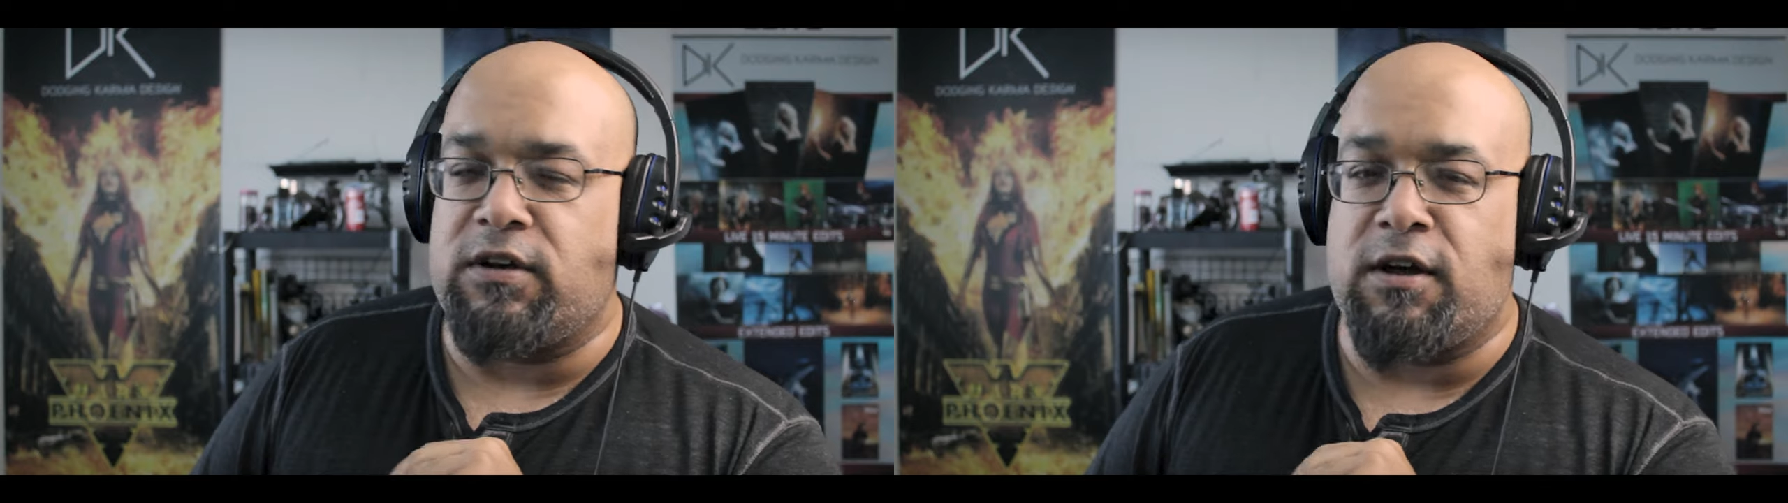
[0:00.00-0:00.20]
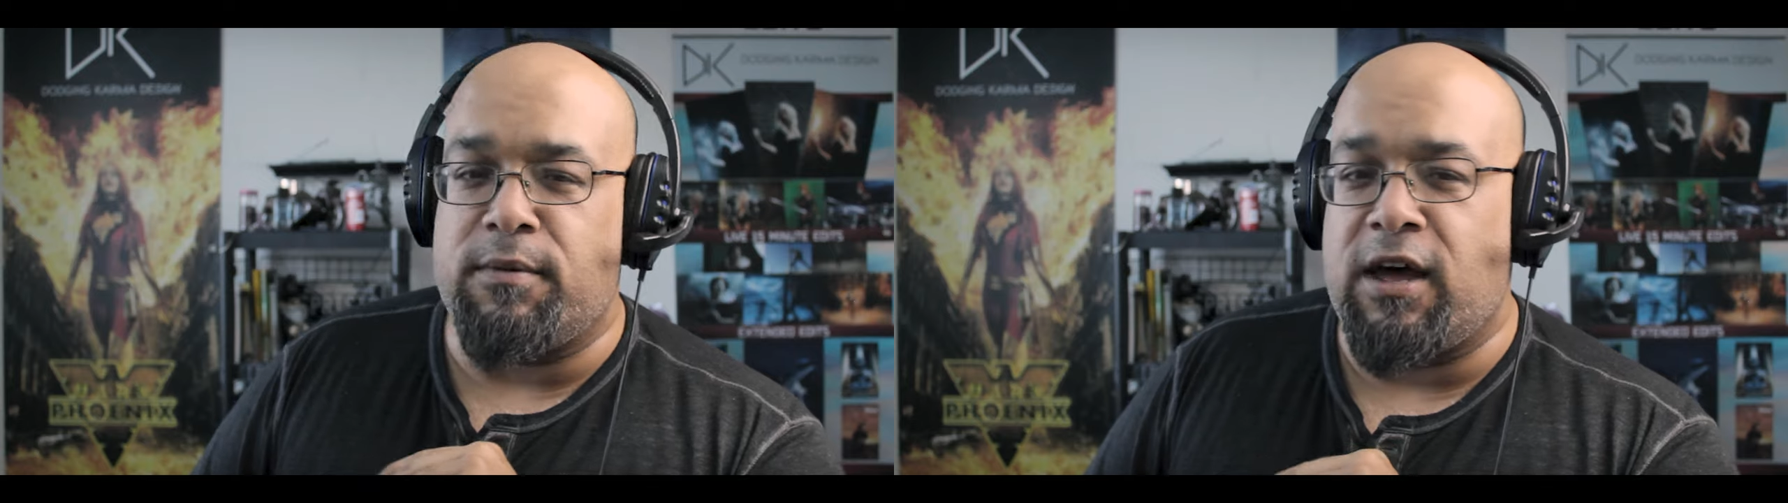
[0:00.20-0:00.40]

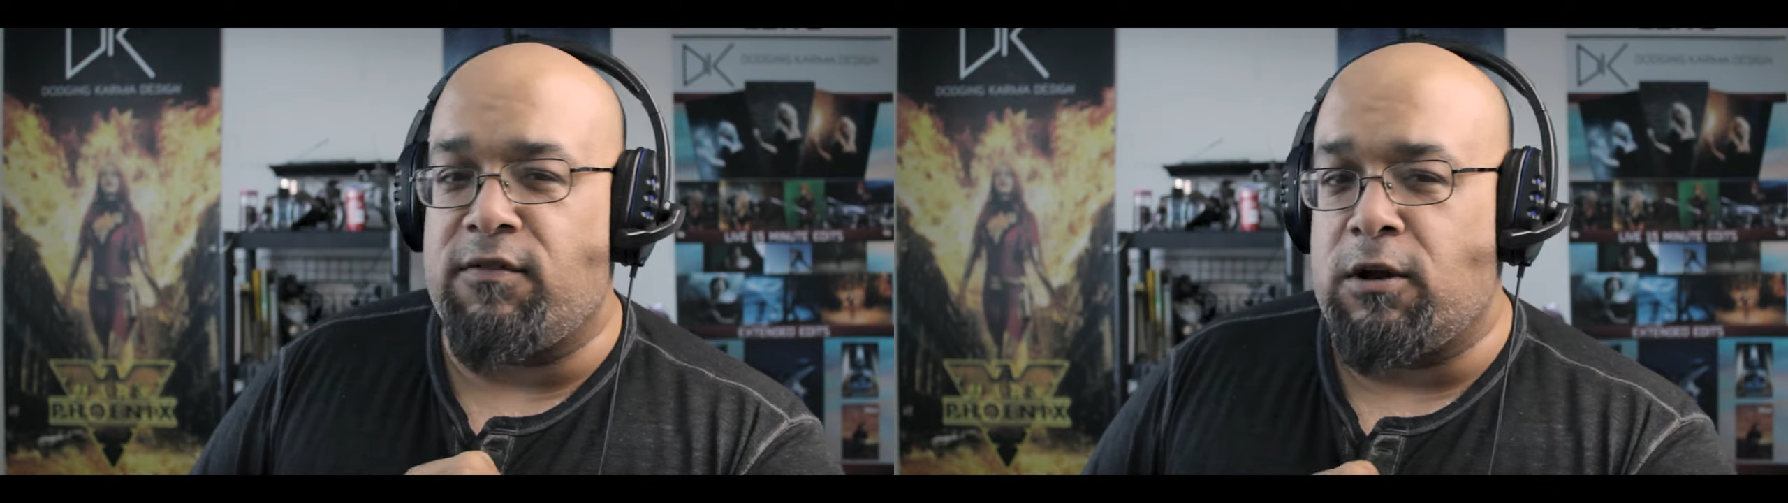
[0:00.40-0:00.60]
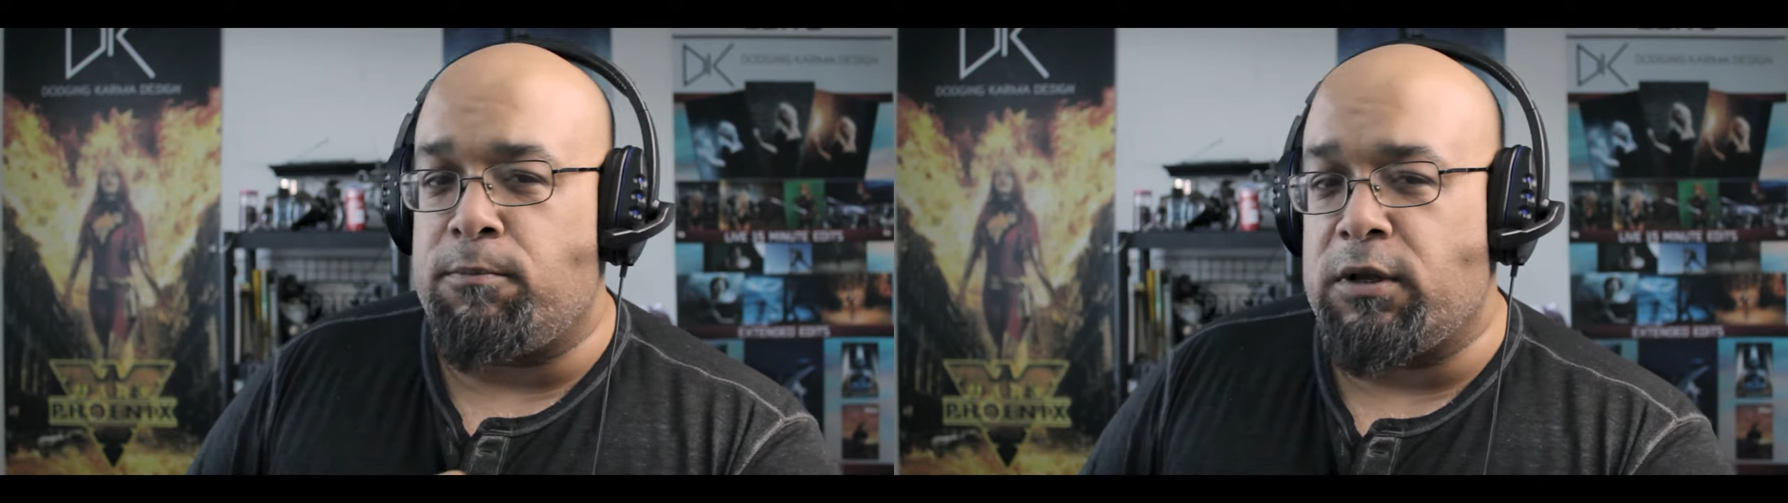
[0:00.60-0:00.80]
every time I
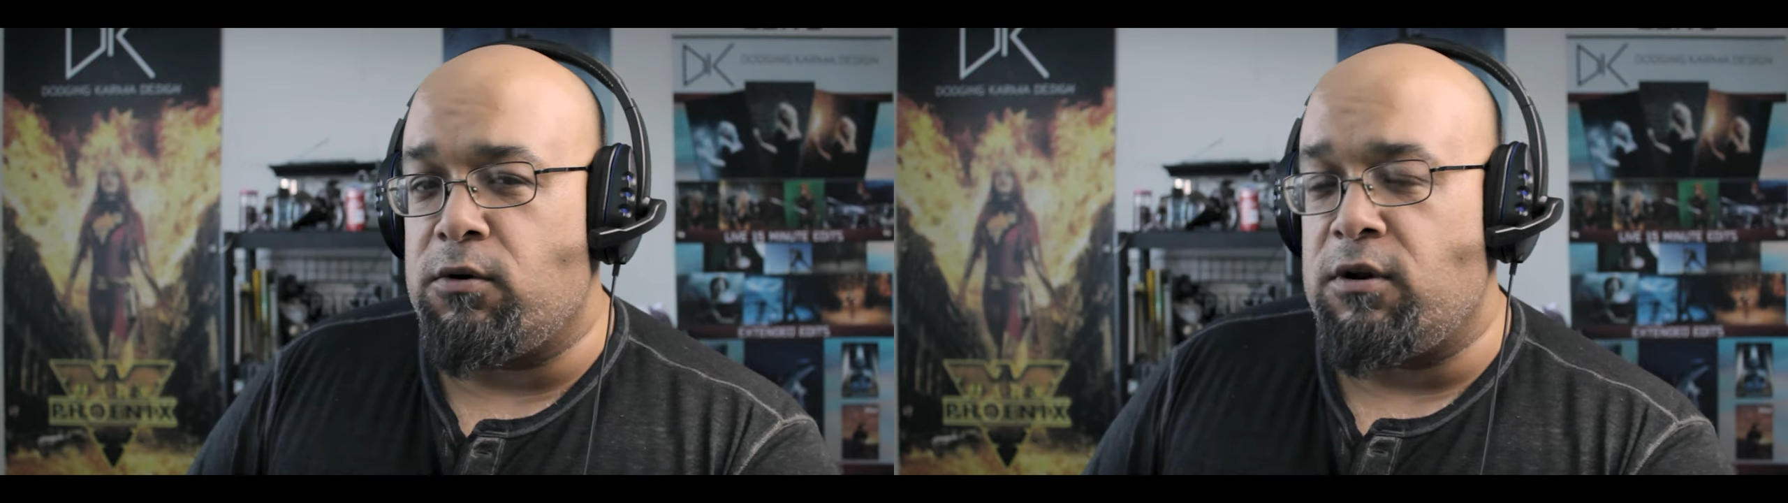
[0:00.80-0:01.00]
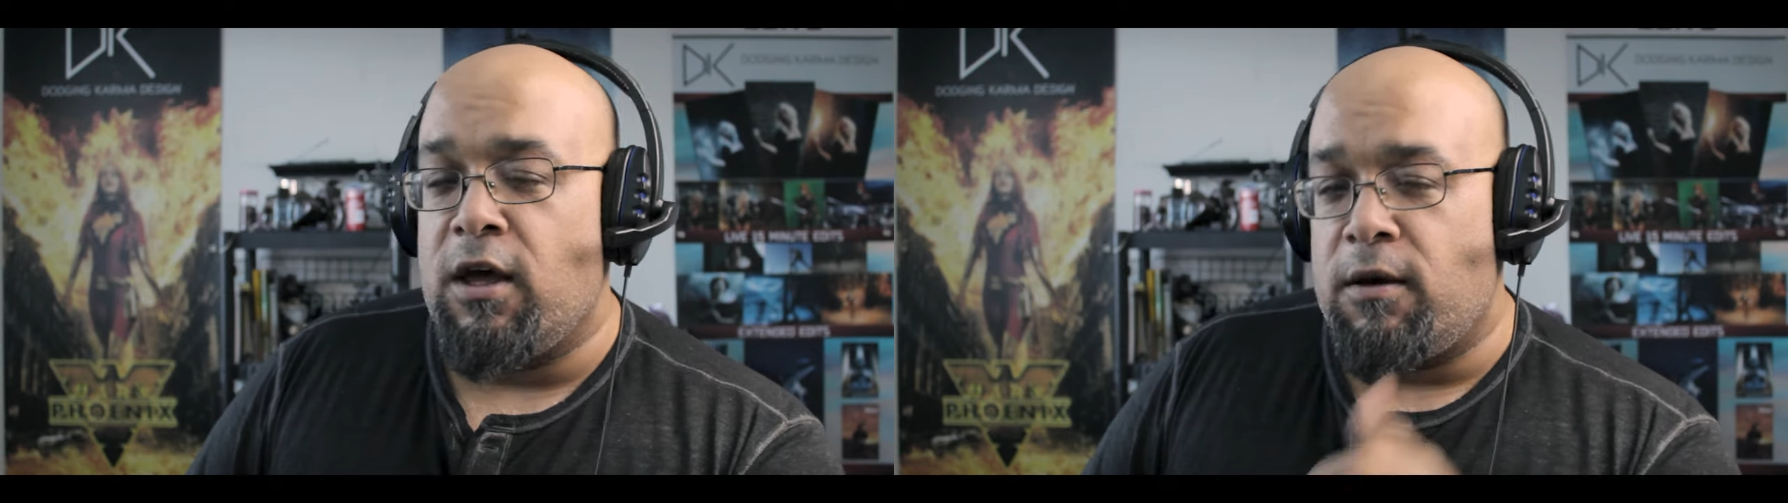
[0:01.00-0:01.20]
have an
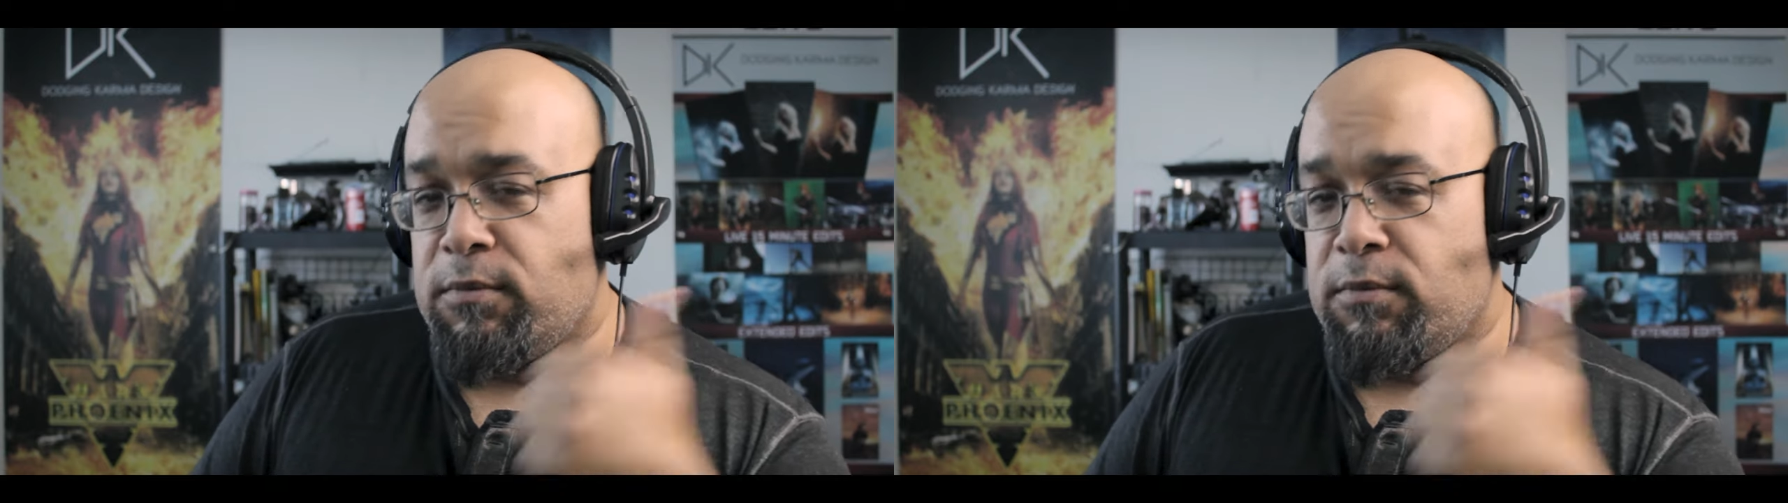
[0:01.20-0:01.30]
upload.